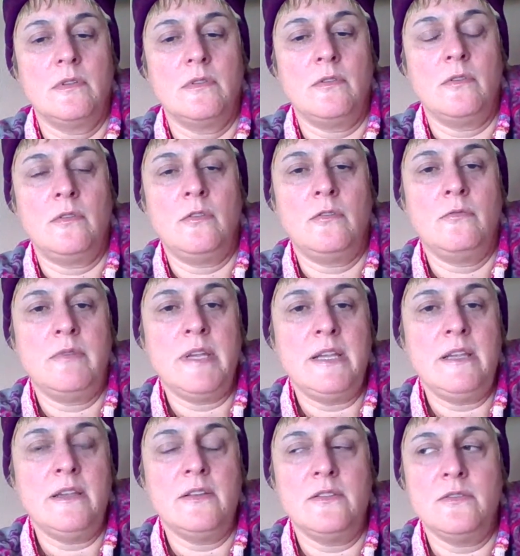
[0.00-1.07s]
All we
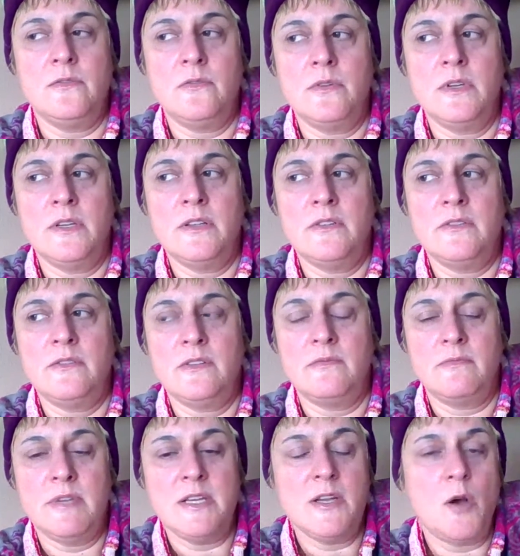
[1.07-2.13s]
can do is, if
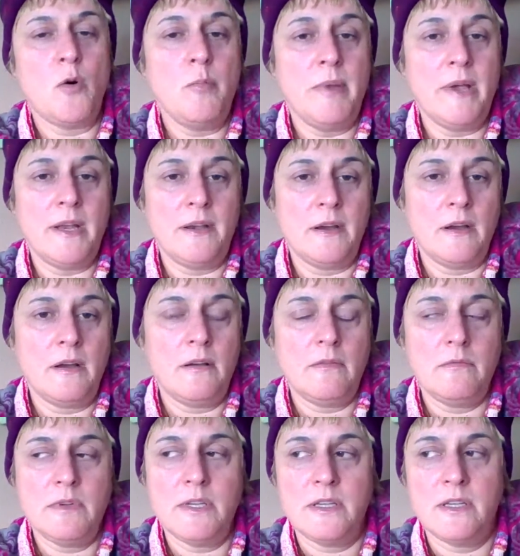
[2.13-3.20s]
we know better,
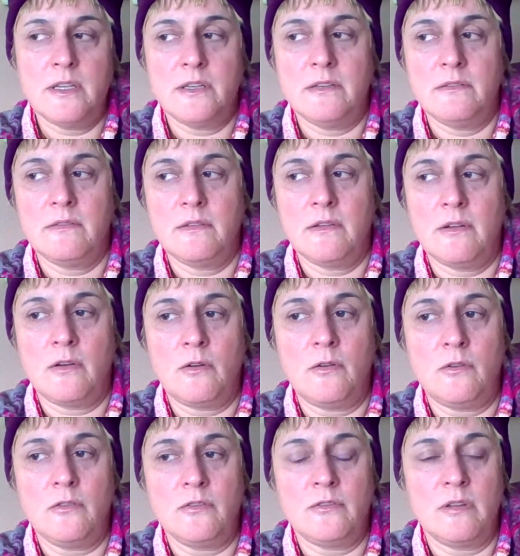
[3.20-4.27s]
we can
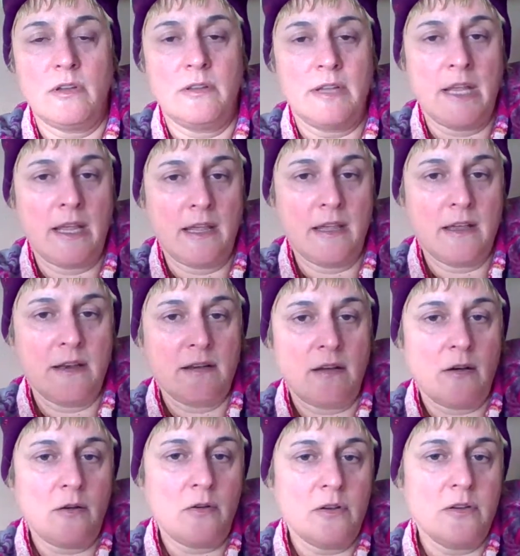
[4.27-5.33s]
hold the hand
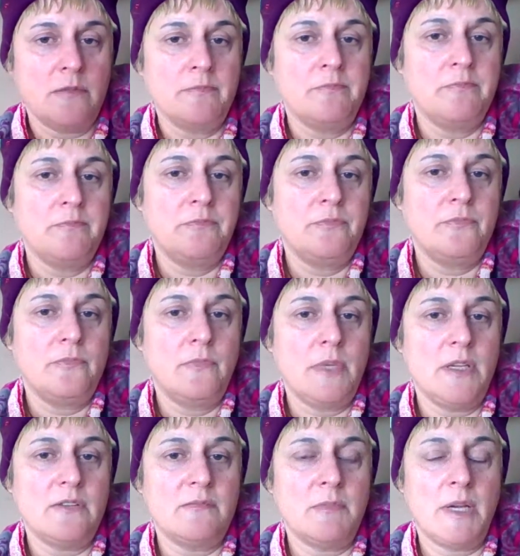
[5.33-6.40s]
out.
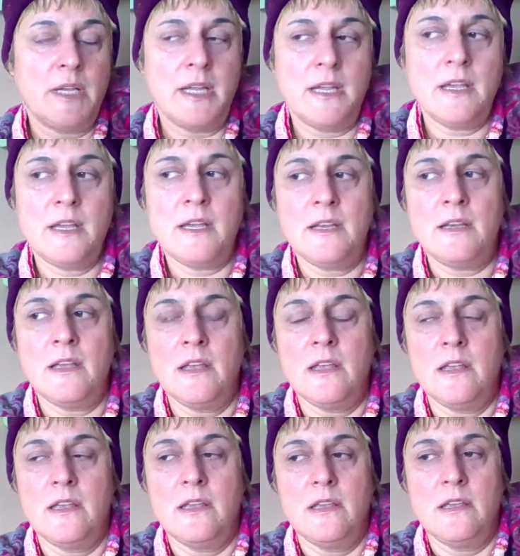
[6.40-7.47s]
Here's my hand.
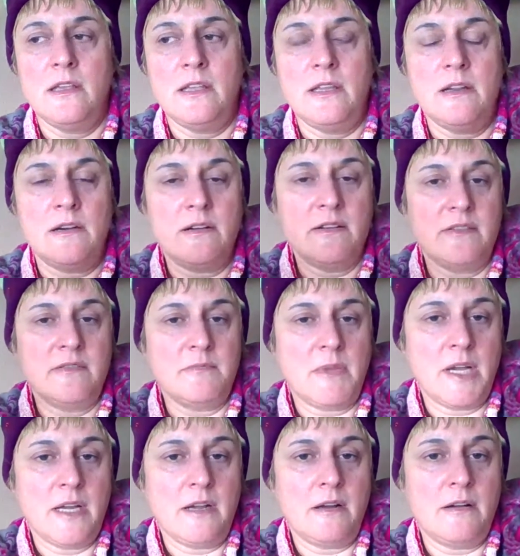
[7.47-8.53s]
Here
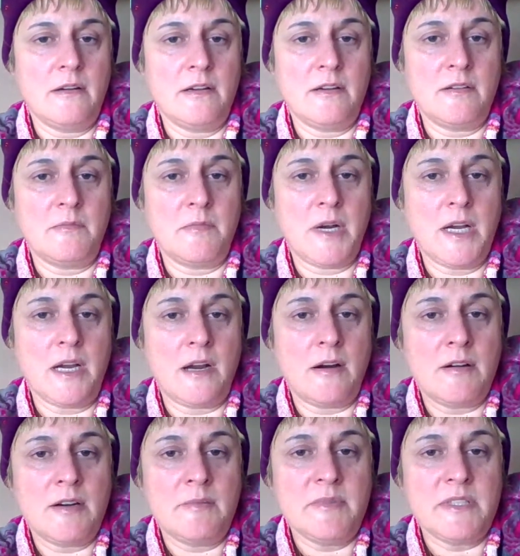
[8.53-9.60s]
are my
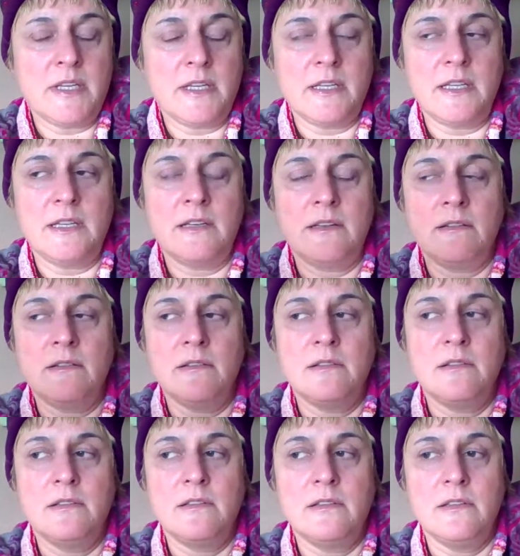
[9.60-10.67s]
arms. I can
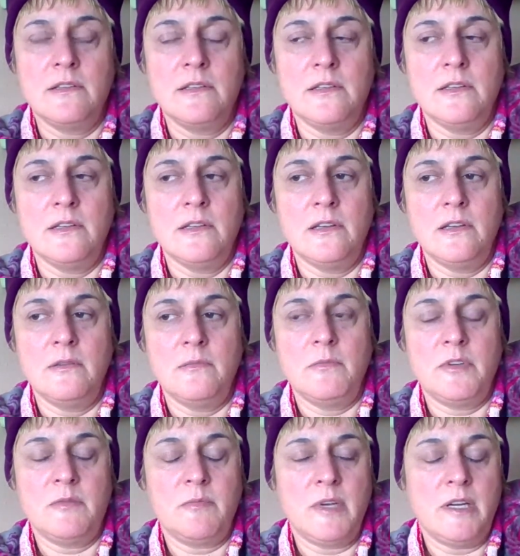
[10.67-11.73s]

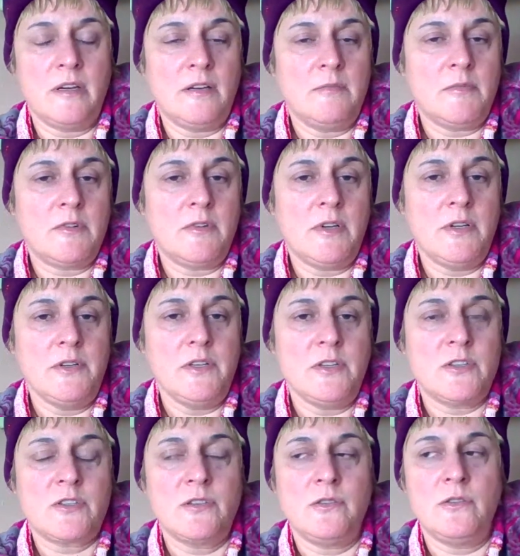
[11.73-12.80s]
put my arm around your
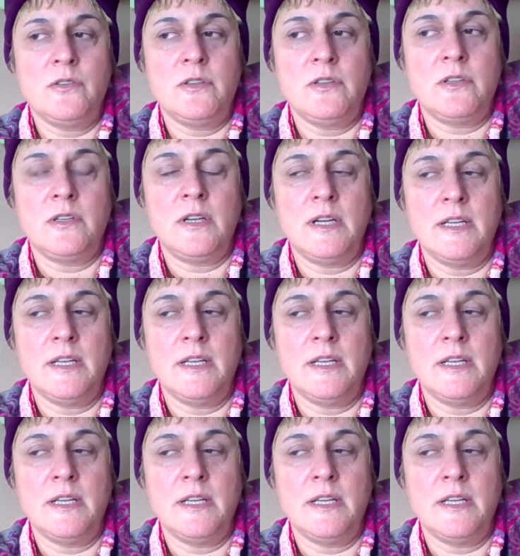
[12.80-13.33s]
shoulder.